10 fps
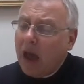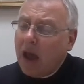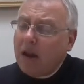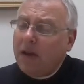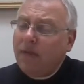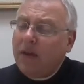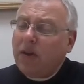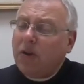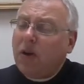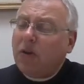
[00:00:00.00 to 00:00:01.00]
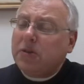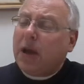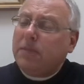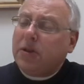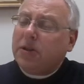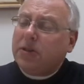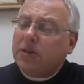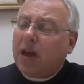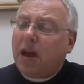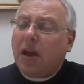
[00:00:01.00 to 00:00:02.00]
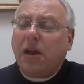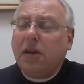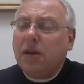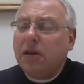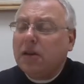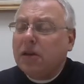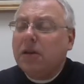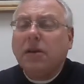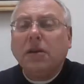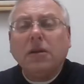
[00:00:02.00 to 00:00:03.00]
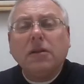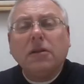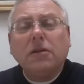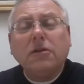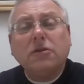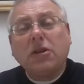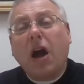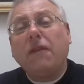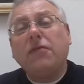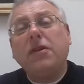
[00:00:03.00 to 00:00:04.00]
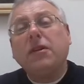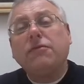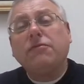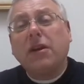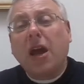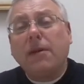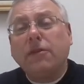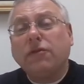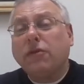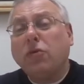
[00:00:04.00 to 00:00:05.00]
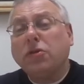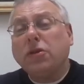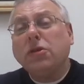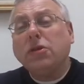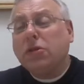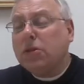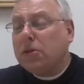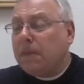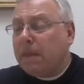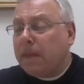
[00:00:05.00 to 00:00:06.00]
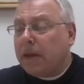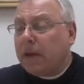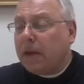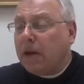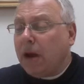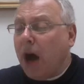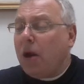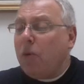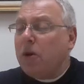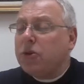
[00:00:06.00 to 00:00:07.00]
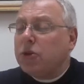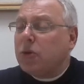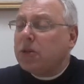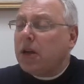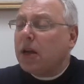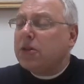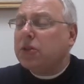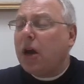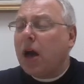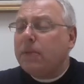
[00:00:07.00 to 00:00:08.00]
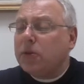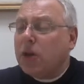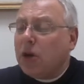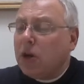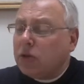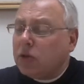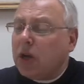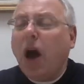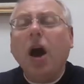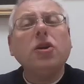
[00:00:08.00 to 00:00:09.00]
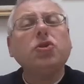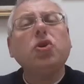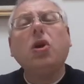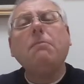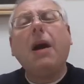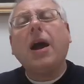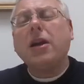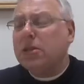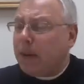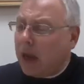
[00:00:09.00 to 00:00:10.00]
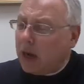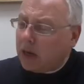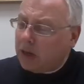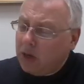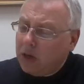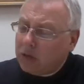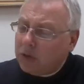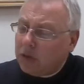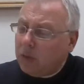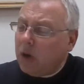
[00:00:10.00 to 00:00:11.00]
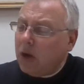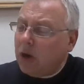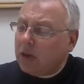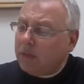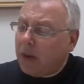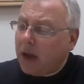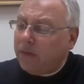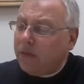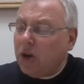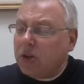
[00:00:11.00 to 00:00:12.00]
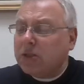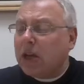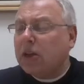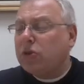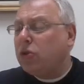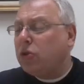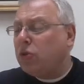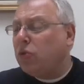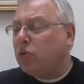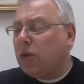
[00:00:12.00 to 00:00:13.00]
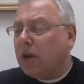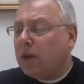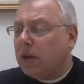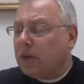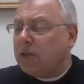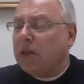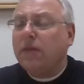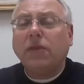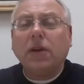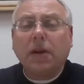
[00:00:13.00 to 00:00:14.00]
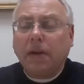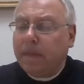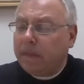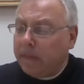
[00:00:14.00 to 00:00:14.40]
And if ever you're tempted to say, stuff this for a game of soldiers, I want you at such times to cast your minds back to the words of my first text to you this evening.